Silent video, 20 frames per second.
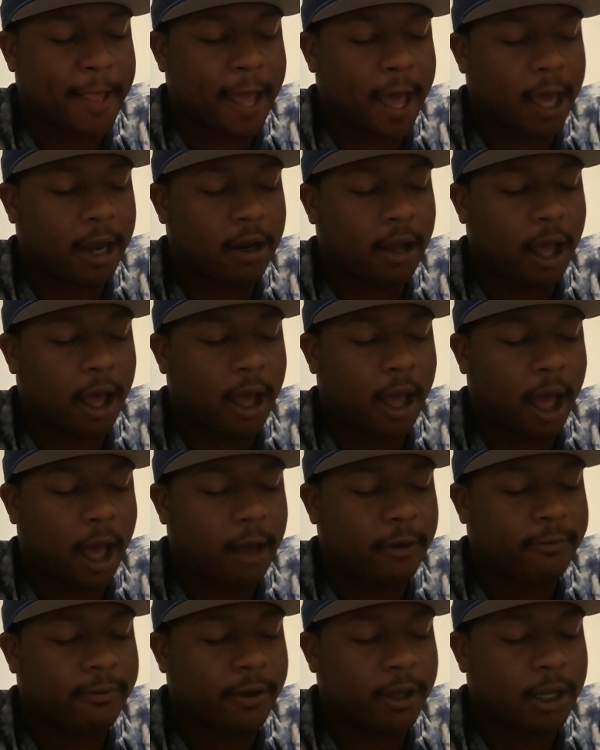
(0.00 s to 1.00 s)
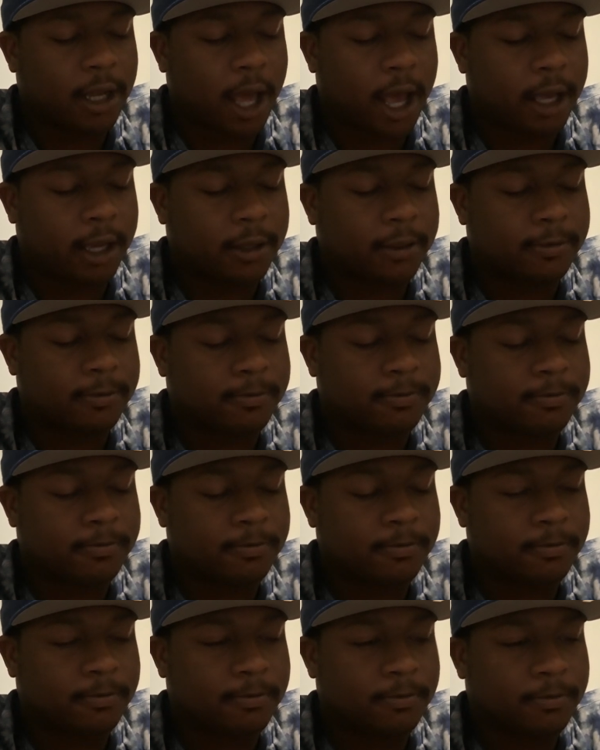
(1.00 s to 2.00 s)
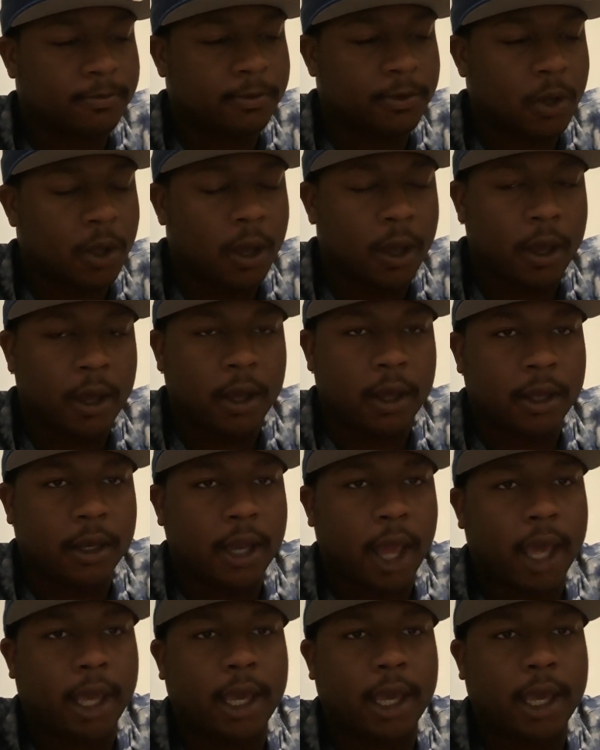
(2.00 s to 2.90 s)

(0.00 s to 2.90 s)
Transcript: I don't, I, I feel like they